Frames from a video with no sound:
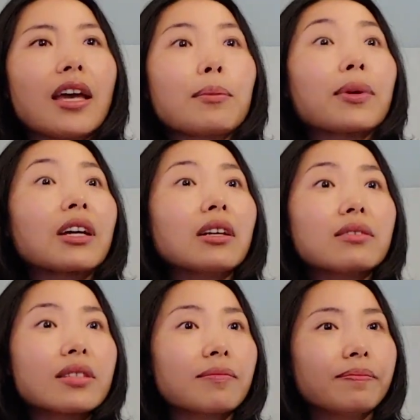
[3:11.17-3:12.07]

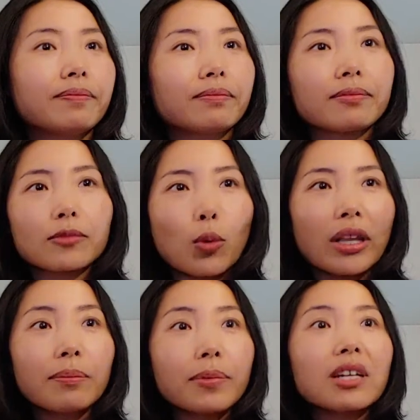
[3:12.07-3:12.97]
Because
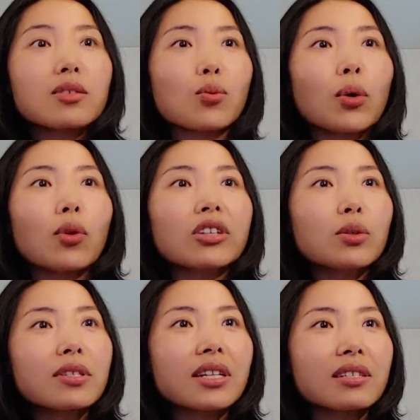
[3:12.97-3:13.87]
we were
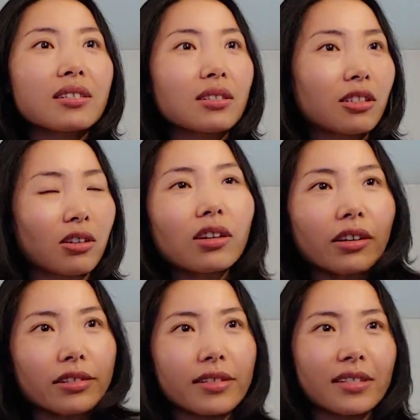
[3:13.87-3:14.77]
useless
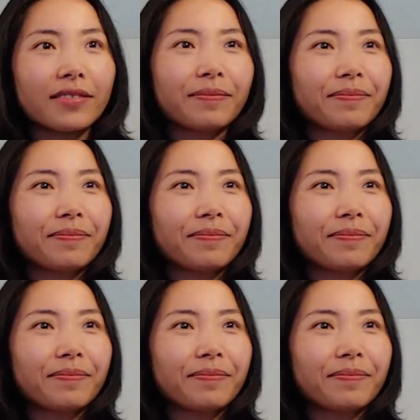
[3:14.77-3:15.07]
girls.